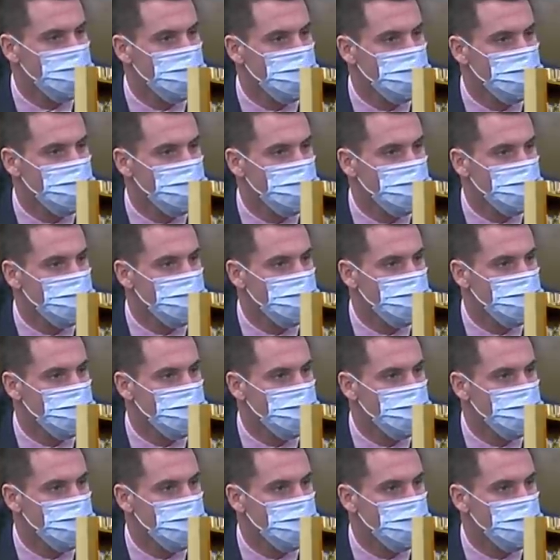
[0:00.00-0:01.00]

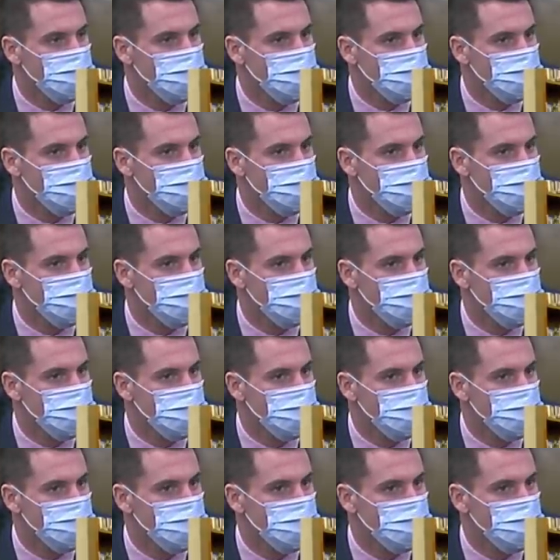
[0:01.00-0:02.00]

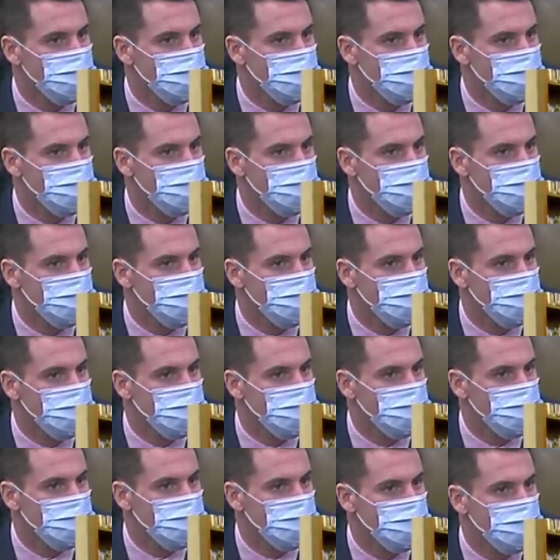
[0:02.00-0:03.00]

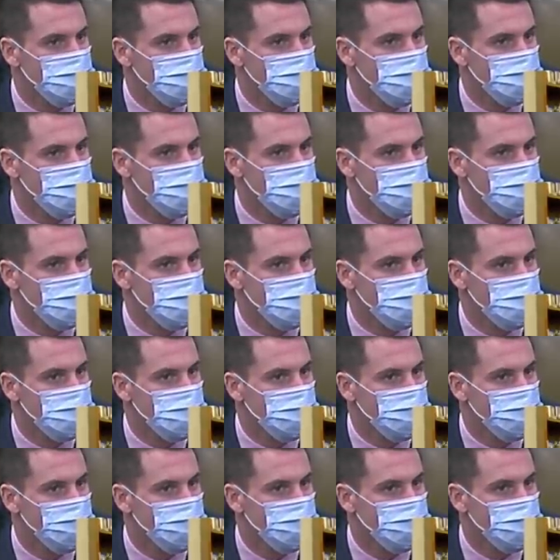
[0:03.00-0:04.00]

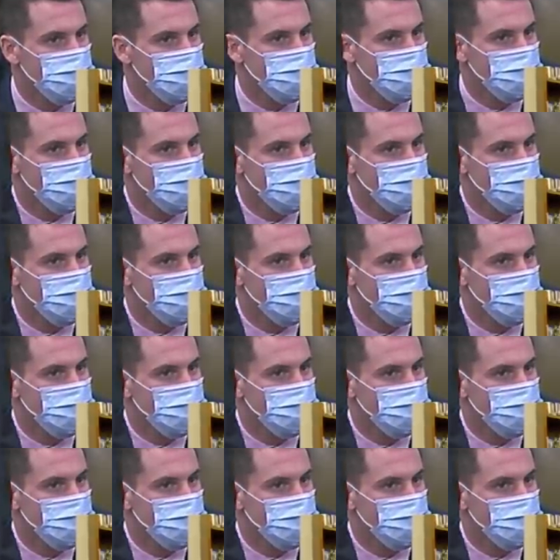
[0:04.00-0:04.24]
[no speech]